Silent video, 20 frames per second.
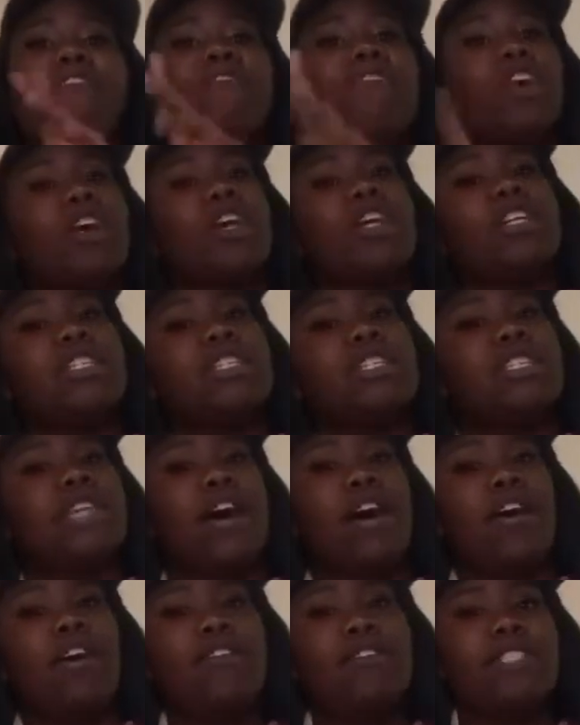for
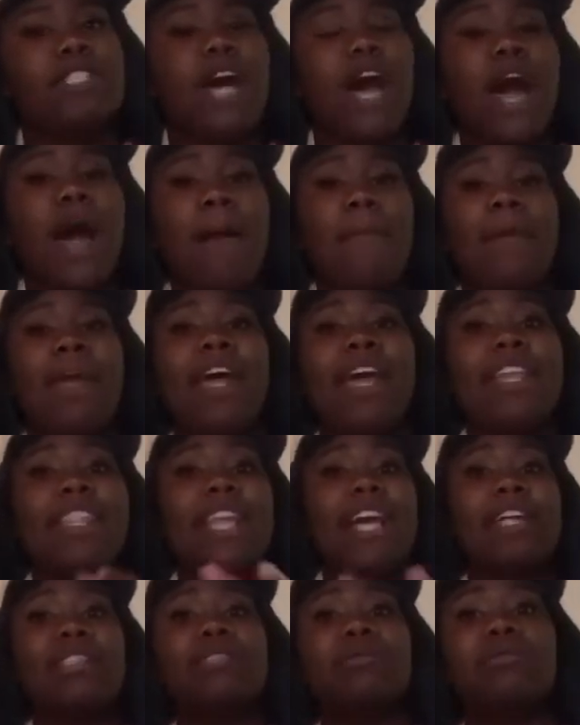yourselves. Hit
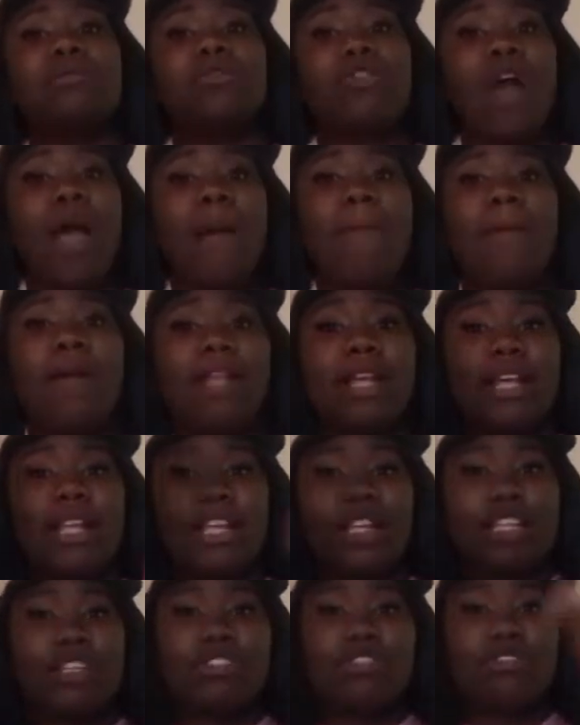that subscribe button in
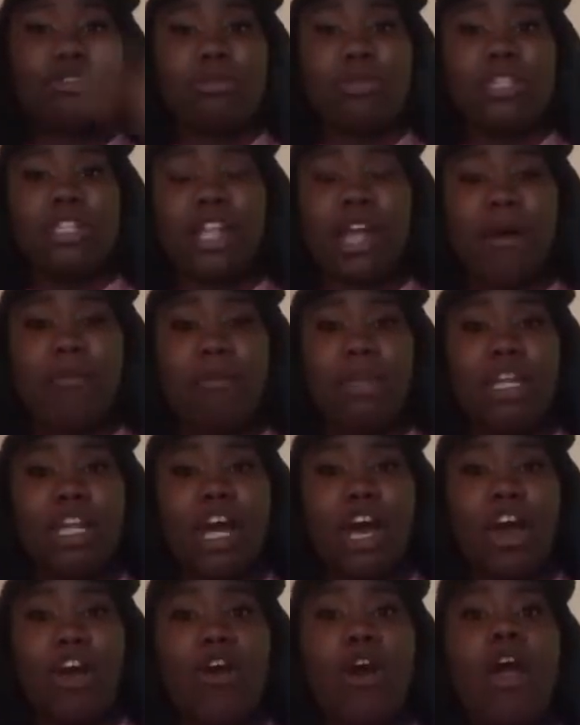the description down
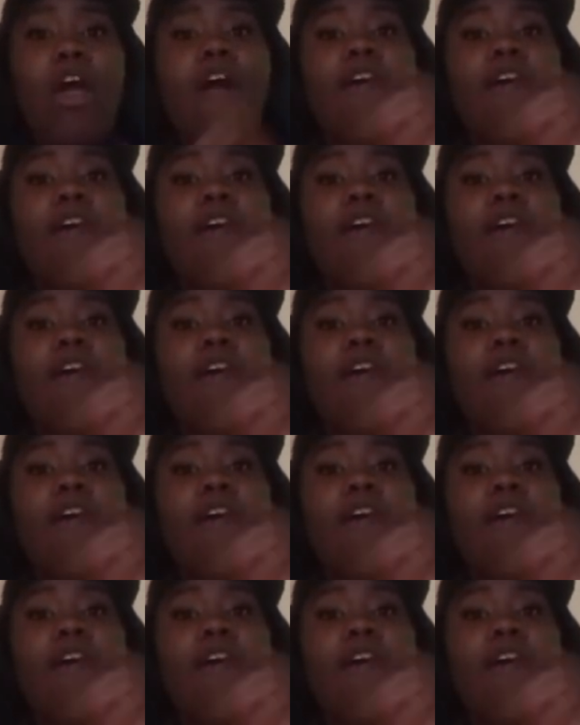below.